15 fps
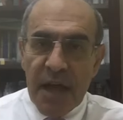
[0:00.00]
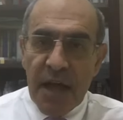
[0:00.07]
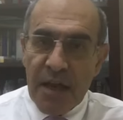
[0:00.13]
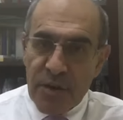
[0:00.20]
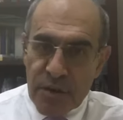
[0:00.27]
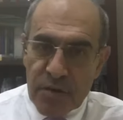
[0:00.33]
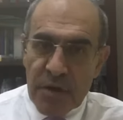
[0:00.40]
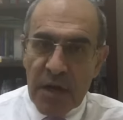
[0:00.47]

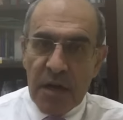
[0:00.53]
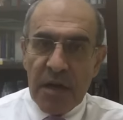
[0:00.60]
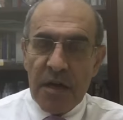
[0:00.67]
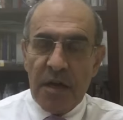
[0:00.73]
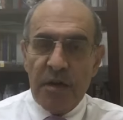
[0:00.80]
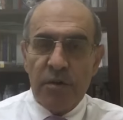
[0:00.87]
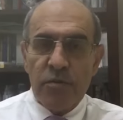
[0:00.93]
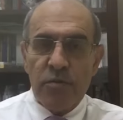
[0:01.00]

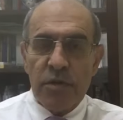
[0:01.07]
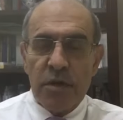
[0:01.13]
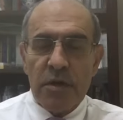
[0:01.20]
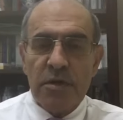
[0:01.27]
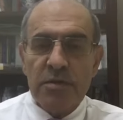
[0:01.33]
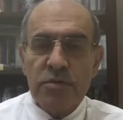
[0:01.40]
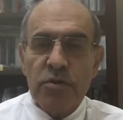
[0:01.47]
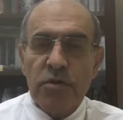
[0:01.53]
Hello, we're
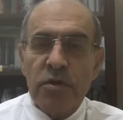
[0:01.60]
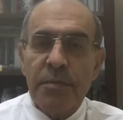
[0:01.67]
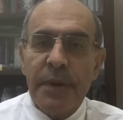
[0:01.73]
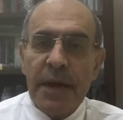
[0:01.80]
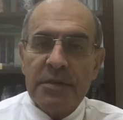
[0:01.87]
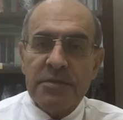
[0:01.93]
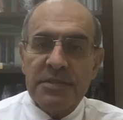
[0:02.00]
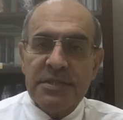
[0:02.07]
going to talk
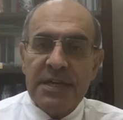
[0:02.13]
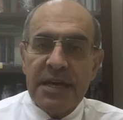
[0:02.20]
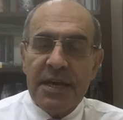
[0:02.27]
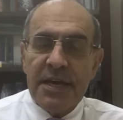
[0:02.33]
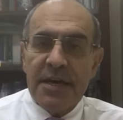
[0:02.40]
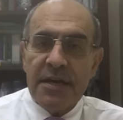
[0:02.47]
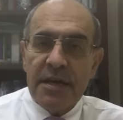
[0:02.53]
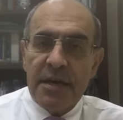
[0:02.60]
about
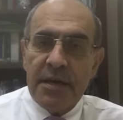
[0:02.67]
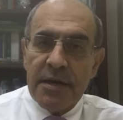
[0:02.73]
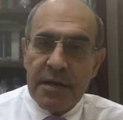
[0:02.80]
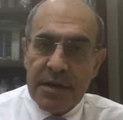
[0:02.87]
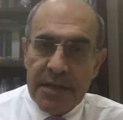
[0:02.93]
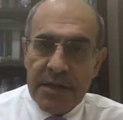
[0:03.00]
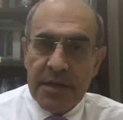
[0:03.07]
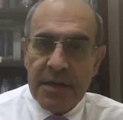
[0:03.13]
today
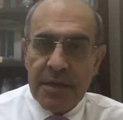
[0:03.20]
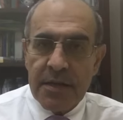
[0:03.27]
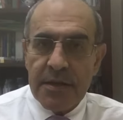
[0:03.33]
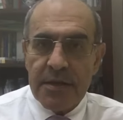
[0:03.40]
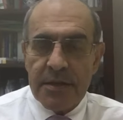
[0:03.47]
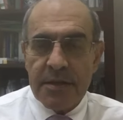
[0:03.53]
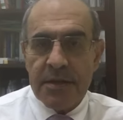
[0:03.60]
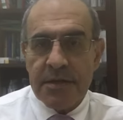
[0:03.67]

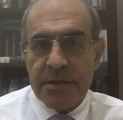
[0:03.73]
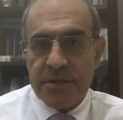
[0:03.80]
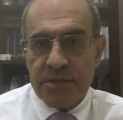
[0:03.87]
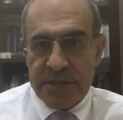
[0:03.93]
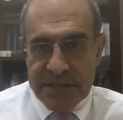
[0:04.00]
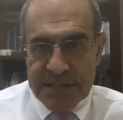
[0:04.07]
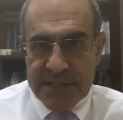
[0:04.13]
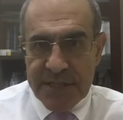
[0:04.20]
legal
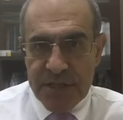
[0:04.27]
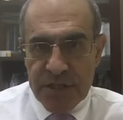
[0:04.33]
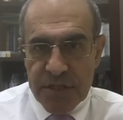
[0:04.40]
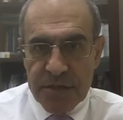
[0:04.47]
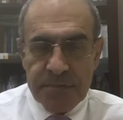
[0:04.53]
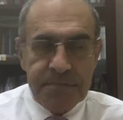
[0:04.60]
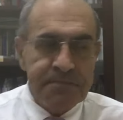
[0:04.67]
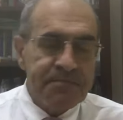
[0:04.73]

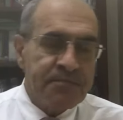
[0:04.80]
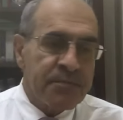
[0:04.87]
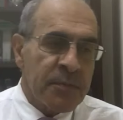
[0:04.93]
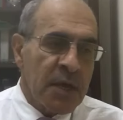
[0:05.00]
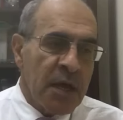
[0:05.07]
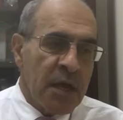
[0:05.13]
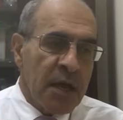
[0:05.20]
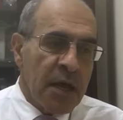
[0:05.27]
translation
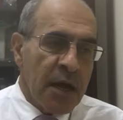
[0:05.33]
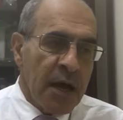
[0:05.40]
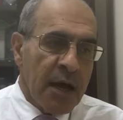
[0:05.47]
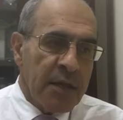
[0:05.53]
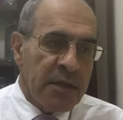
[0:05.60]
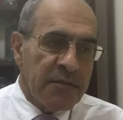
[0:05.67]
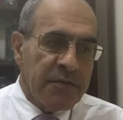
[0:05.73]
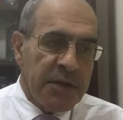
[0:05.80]

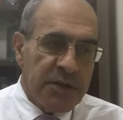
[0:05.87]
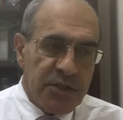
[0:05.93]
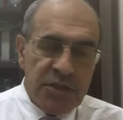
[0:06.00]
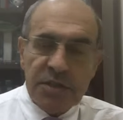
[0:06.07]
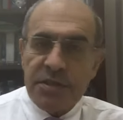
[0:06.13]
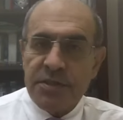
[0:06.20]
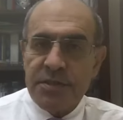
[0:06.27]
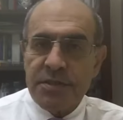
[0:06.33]
and the
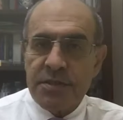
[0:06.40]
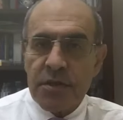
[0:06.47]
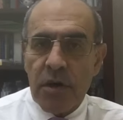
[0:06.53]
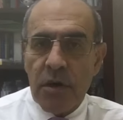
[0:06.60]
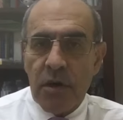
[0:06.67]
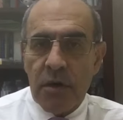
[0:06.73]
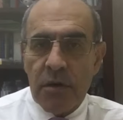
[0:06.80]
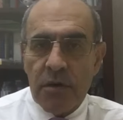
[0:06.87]
features
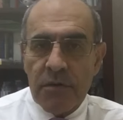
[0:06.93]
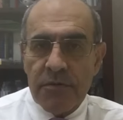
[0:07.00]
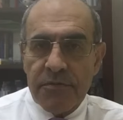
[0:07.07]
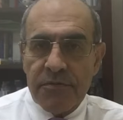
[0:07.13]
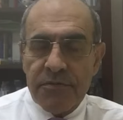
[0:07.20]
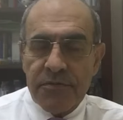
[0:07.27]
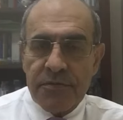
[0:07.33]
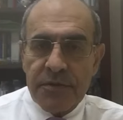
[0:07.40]
of
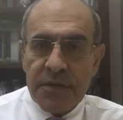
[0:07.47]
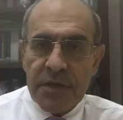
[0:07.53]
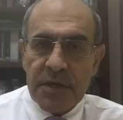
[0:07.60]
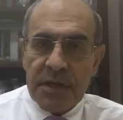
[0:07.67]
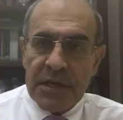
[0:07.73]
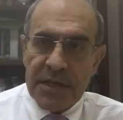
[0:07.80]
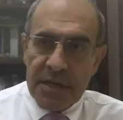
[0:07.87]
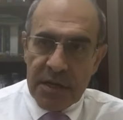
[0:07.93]

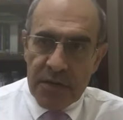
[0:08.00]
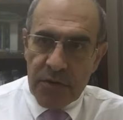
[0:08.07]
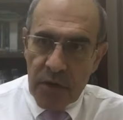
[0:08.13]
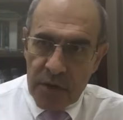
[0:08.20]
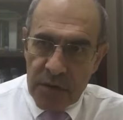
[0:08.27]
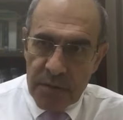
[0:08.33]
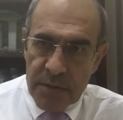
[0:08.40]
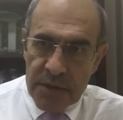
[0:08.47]
the legal
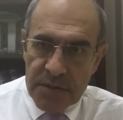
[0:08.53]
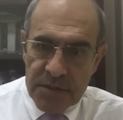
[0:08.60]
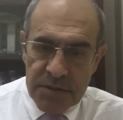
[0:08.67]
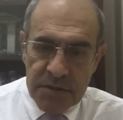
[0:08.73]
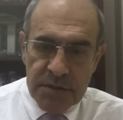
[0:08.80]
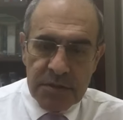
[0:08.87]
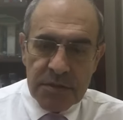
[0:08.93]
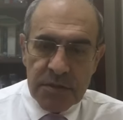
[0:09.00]

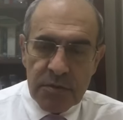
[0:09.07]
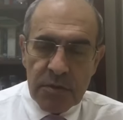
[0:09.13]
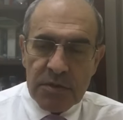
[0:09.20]
documents.